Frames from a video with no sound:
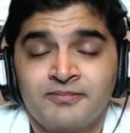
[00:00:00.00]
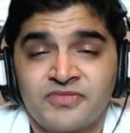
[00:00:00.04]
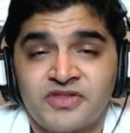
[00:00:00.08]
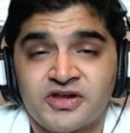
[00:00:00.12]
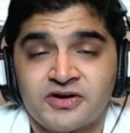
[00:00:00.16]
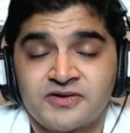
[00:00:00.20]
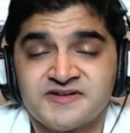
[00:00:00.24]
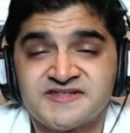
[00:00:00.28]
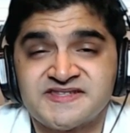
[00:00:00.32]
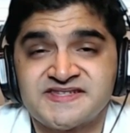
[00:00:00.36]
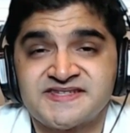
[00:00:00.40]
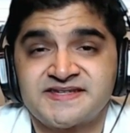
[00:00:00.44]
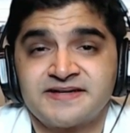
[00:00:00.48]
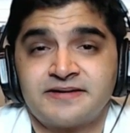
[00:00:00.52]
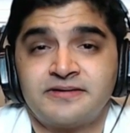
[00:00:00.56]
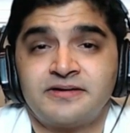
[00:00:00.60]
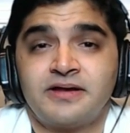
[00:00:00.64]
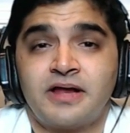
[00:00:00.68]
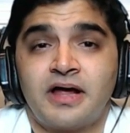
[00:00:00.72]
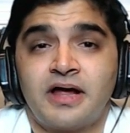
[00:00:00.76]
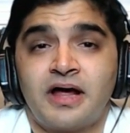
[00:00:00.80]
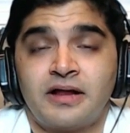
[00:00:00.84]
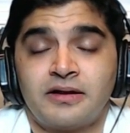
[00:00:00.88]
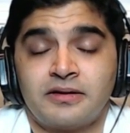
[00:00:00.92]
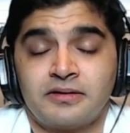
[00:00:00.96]
There is
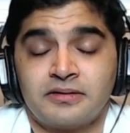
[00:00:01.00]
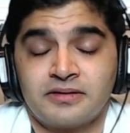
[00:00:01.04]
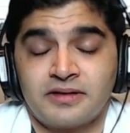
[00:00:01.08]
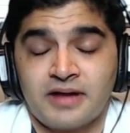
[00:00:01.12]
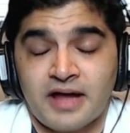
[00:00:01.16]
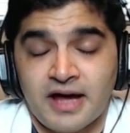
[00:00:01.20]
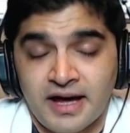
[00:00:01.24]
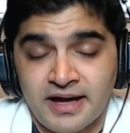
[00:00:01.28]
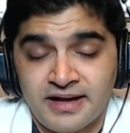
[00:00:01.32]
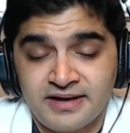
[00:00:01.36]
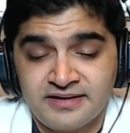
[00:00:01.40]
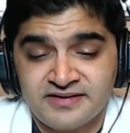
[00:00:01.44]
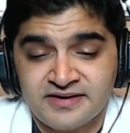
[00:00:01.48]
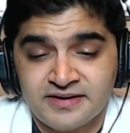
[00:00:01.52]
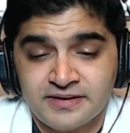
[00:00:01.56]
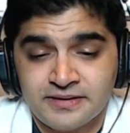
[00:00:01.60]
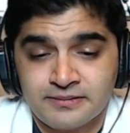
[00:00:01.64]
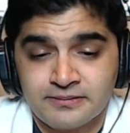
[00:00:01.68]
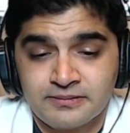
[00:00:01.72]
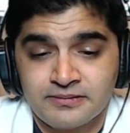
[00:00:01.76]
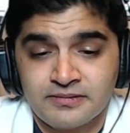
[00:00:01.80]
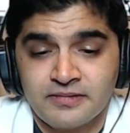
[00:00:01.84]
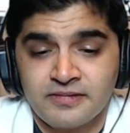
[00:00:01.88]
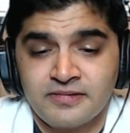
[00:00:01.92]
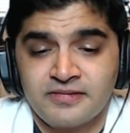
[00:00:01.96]
still a lot
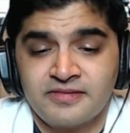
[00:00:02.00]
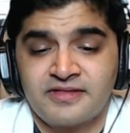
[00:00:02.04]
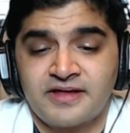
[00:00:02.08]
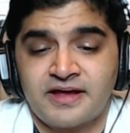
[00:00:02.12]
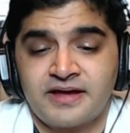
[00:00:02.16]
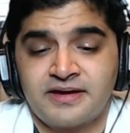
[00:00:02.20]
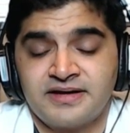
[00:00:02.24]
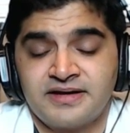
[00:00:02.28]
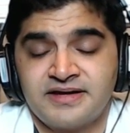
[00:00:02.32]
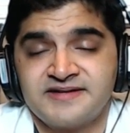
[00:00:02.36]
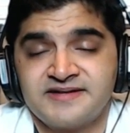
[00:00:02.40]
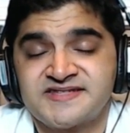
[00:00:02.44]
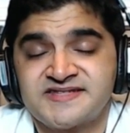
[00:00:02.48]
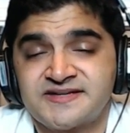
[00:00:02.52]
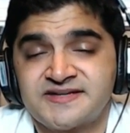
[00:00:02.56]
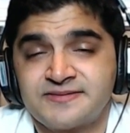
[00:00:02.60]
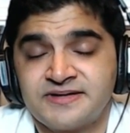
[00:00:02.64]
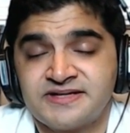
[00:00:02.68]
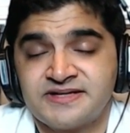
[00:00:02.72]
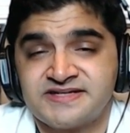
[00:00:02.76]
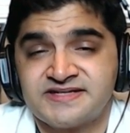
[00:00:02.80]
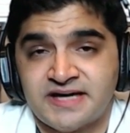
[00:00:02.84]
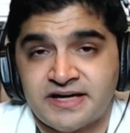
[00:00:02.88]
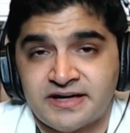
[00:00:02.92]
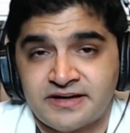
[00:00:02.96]
that needs to
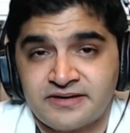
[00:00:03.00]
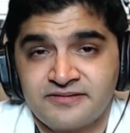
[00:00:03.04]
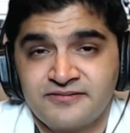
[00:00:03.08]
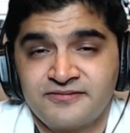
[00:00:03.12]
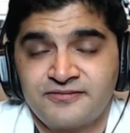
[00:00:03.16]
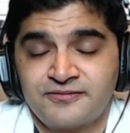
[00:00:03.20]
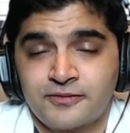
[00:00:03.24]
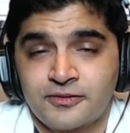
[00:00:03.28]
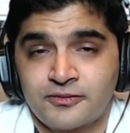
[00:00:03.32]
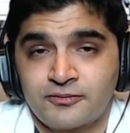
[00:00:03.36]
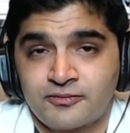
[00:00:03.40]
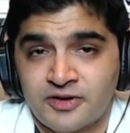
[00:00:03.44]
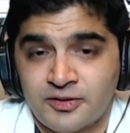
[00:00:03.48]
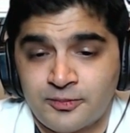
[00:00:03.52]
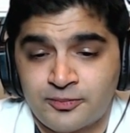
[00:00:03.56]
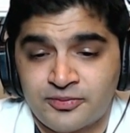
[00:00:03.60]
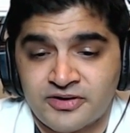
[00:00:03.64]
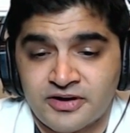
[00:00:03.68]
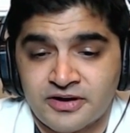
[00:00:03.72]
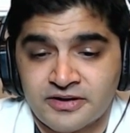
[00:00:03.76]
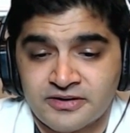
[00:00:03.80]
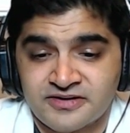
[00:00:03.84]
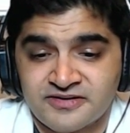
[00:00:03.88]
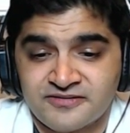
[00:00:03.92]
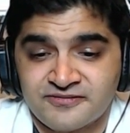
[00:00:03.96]
be done for
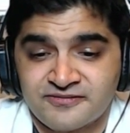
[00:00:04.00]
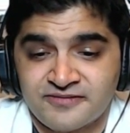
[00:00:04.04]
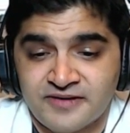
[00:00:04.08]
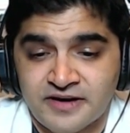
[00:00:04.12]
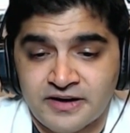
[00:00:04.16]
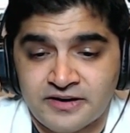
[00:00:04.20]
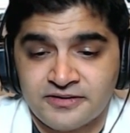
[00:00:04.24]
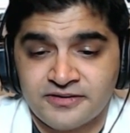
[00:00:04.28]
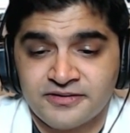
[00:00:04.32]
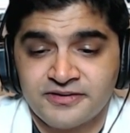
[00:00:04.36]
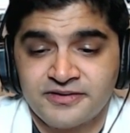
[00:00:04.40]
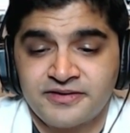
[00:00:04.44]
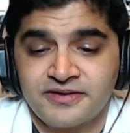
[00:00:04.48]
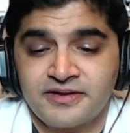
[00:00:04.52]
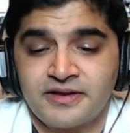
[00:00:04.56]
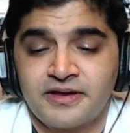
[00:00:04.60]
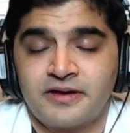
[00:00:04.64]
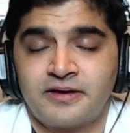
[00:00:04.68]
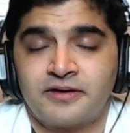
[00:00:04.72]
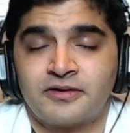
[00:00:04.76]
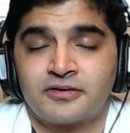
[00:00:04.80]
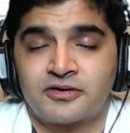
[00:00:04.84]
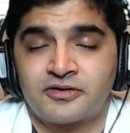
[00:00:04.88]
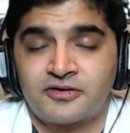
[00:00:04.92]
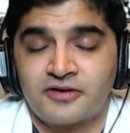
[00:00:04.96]
reproductive health
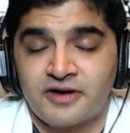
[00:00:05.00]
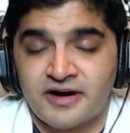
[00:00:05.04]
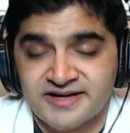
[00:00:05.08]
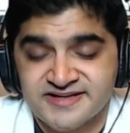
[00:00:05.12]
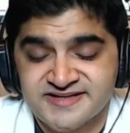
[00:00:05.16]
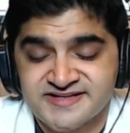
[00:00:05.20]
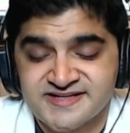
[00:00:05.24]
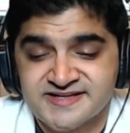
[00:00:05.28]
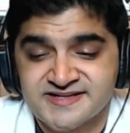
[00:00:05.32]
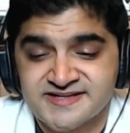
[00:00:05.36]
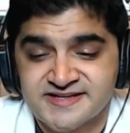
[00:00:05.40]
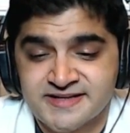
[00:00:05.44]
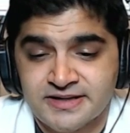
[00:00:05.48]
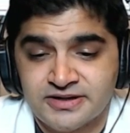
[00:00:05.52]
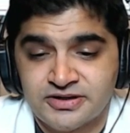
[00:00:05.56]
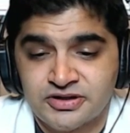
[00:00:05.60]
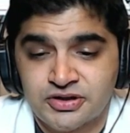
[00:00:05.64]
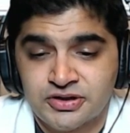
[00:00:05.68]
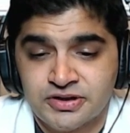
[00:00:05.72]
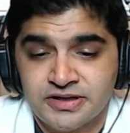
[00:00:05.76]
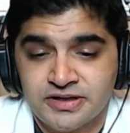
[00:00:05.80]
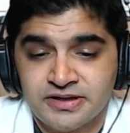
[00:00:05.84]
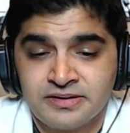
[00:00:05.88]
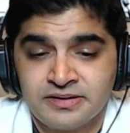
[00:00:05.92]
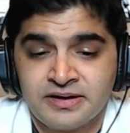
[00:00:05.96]
across this
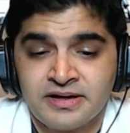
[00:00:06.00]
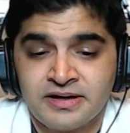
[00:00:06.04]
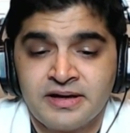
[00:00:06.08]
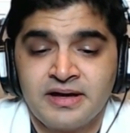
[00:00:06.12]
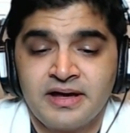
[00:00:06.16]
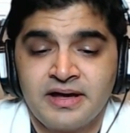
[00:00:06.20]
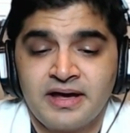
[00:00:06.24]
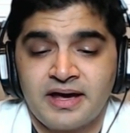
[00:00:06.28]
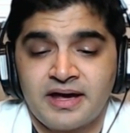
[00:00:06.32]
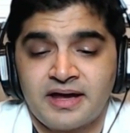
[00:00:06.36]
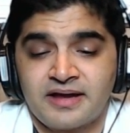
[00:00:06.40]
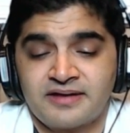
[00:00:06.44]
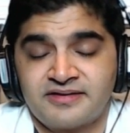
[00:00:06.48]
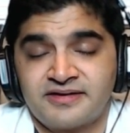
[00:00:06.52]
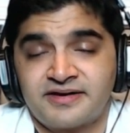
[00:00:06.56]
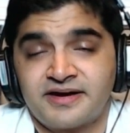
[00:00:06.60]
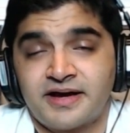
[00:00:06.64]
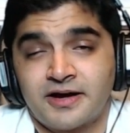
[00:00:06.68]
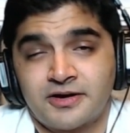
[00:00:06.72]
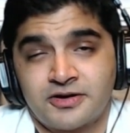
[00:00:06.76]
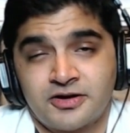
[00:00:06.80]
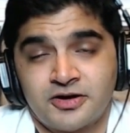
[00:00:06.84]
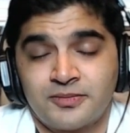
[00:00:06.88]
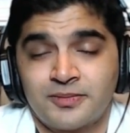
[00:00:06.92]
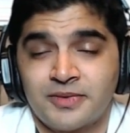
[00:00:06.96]
country. And the
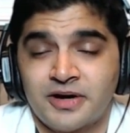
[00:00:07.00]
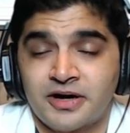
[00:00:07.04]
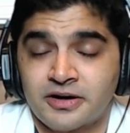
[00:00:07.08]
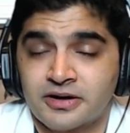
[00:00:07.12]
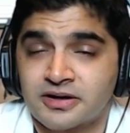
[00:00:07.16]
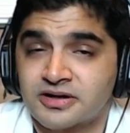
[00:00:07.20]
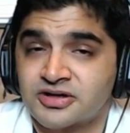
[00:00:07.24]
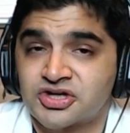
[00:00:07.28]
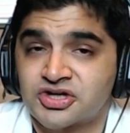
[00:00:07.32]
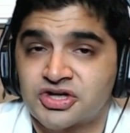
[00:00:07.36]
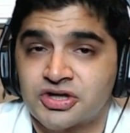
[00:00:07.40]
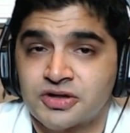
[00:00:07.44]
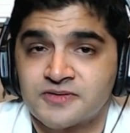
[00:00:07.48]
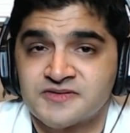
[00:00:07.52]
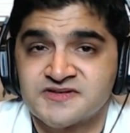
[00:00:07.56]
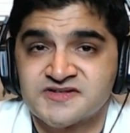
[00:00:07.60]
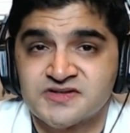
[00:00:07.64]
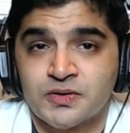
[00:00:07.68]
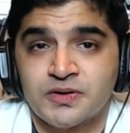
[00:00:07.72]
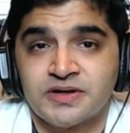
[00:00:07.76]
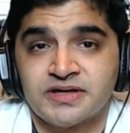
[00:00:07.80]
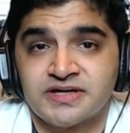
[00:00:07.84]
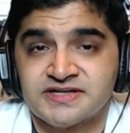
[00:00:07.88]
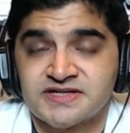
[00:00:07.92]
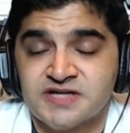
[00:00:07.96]
Dr. America Show is
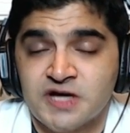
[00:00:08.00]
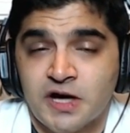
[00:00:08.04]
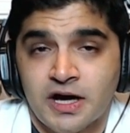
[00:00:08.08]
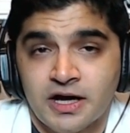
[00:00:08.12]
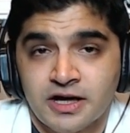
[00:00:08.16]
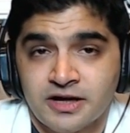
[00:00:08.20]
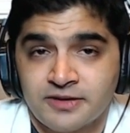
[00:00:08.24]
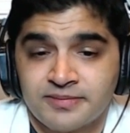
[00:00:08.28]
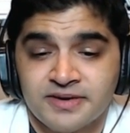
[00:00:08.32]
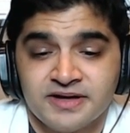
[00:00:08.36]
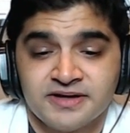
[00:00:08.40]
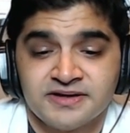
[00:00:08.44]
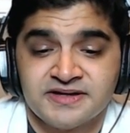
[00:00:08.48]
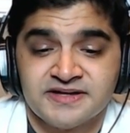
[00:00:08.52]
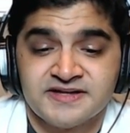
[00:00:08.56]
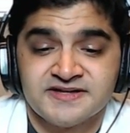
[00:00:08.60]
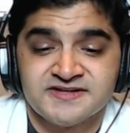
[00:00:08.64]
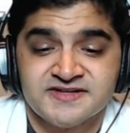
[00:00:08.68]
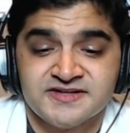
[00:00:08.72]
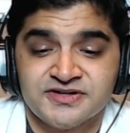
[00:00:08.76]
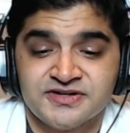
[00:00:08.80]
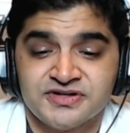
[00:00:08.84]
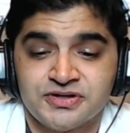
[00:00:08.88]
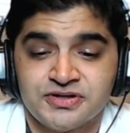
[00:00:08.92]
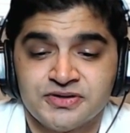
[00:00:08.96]
going to talk about
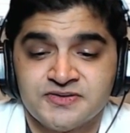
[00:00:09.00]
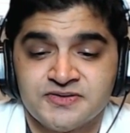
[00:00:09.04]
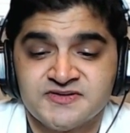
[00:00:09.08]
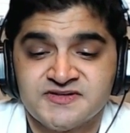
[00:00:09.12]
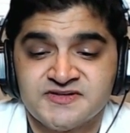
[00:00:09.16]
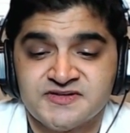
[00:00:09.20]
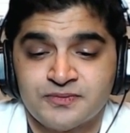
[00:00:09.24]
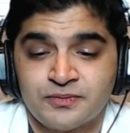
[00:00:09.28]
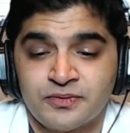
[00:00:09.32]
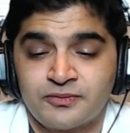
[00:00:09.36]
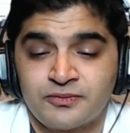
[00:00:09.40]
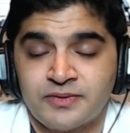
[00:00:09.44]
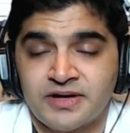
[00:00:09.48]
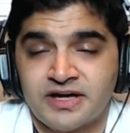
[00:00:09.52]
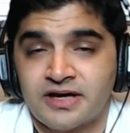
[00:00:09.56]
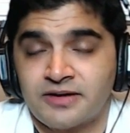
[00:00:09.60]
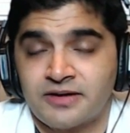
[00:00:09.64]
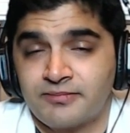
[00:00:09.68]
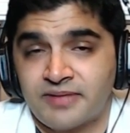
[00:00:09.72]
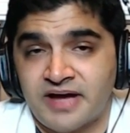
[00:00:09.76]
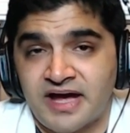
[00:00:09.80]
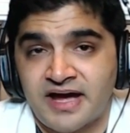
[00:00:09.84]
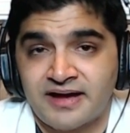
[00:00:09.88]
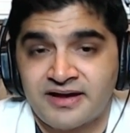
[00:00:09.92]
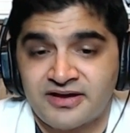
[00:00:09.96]
these issues when we
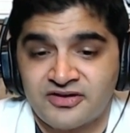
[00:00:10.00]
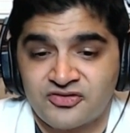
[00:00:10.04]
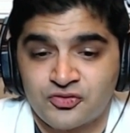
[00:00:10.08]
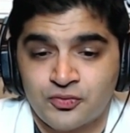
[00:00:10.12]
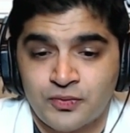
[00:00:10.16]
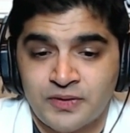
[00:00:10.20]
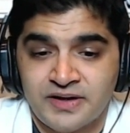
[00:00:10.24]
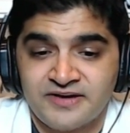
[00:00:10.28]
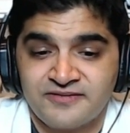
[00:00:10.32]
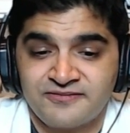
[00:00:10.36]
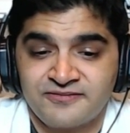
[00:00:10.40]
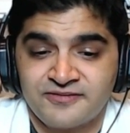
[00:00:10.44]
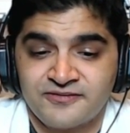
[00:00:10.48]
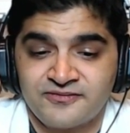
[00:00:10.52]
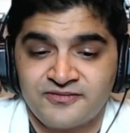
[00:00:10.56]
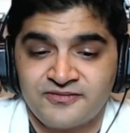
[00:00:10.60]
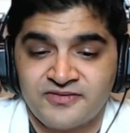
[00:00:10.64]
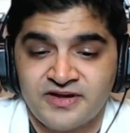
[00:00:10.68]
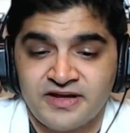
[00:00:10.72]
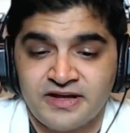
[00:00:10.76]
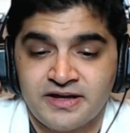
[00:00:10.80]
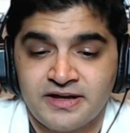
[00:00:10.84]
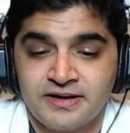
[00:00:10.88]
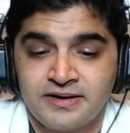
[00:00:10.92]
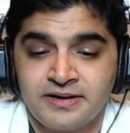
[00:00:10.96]
come back in
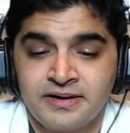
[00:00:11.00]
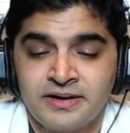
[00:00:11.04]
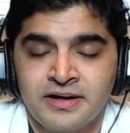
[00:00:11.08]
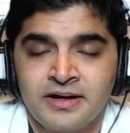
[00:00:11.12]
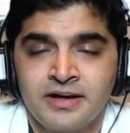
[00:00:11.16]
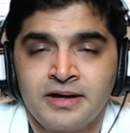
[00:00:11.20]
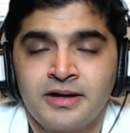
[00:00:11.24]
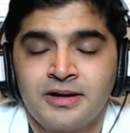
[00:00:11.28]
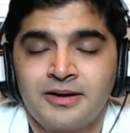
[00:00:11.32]
2015.